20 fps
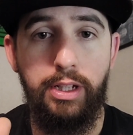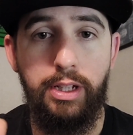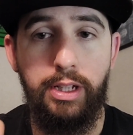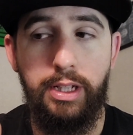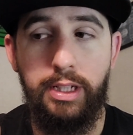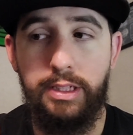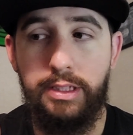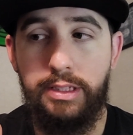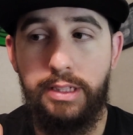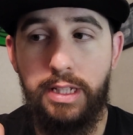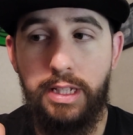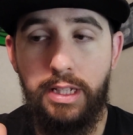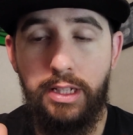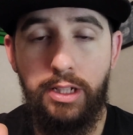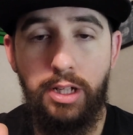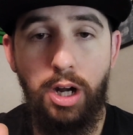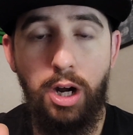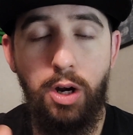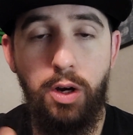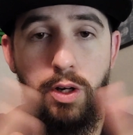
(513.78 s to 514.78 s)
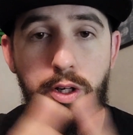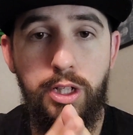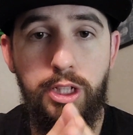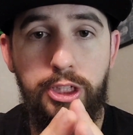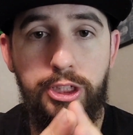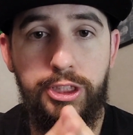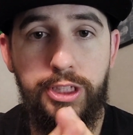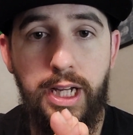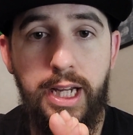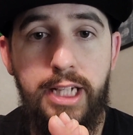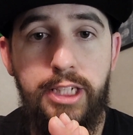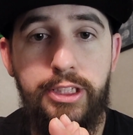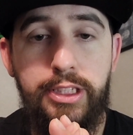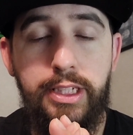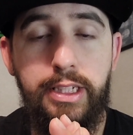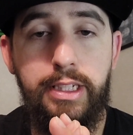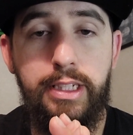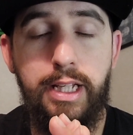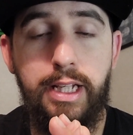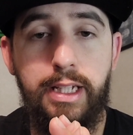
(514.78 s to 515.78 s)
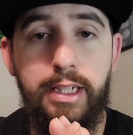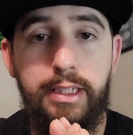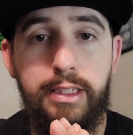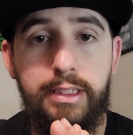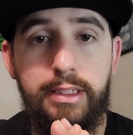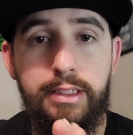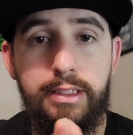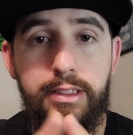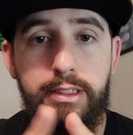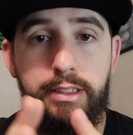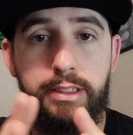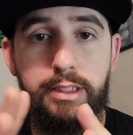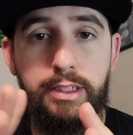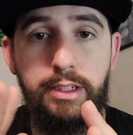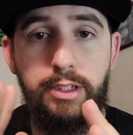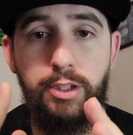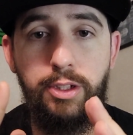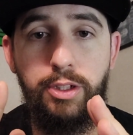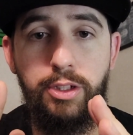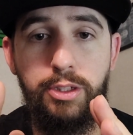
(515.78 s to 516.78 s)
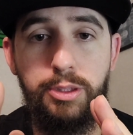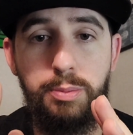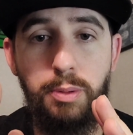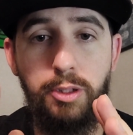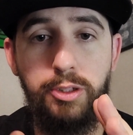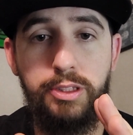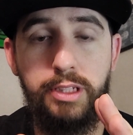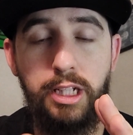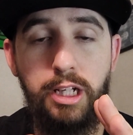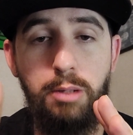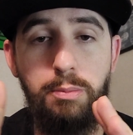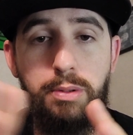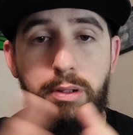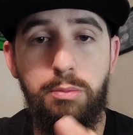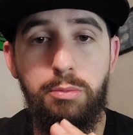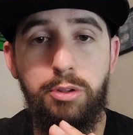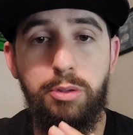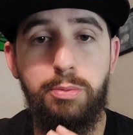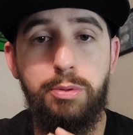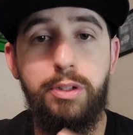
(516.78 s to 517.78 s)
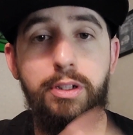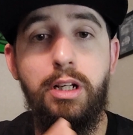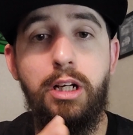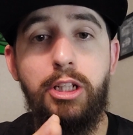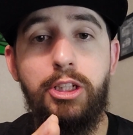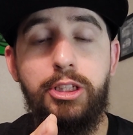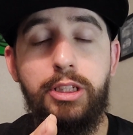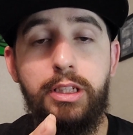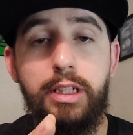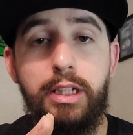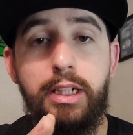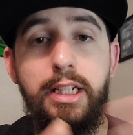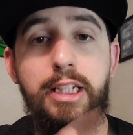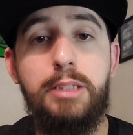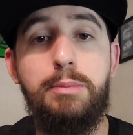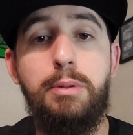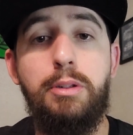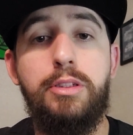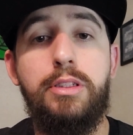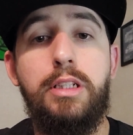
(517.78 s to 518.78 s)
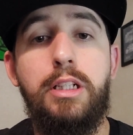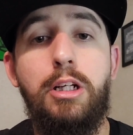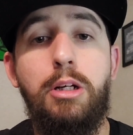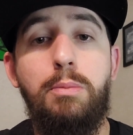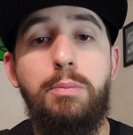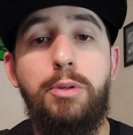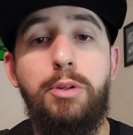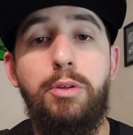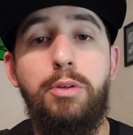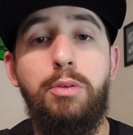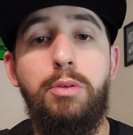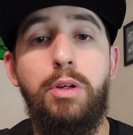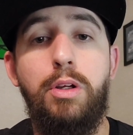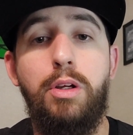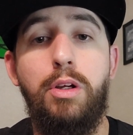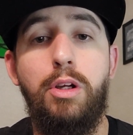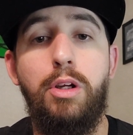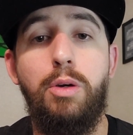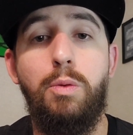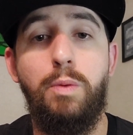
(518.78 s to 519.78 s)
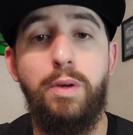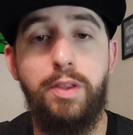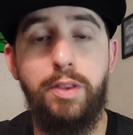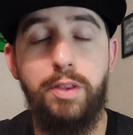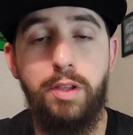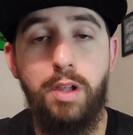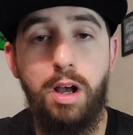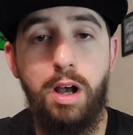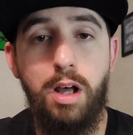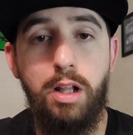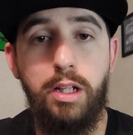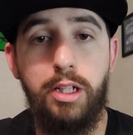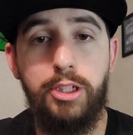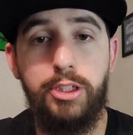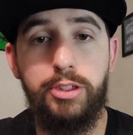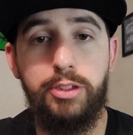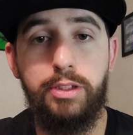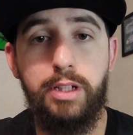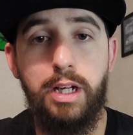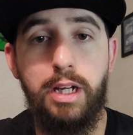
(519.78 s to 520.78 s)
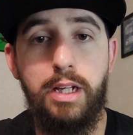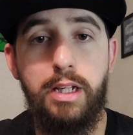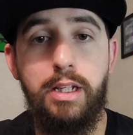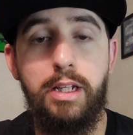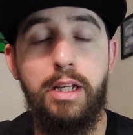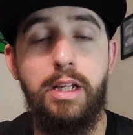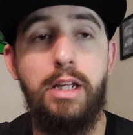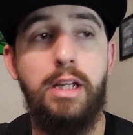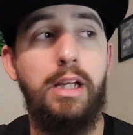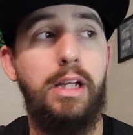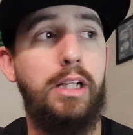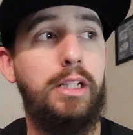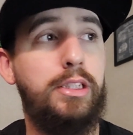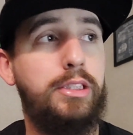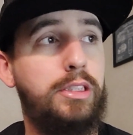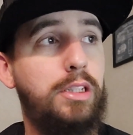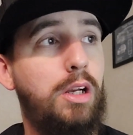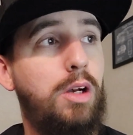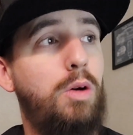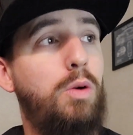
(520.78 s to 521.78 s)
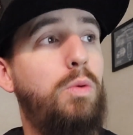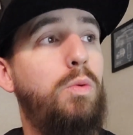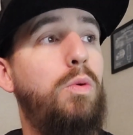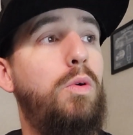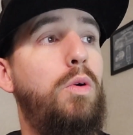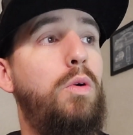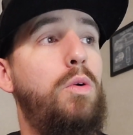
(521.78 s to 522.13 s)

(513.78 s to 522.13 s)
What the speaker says: is that y'all are exchanging things. You're supposed to help him with production, and he's supposed to help you with knowledge, okay? And so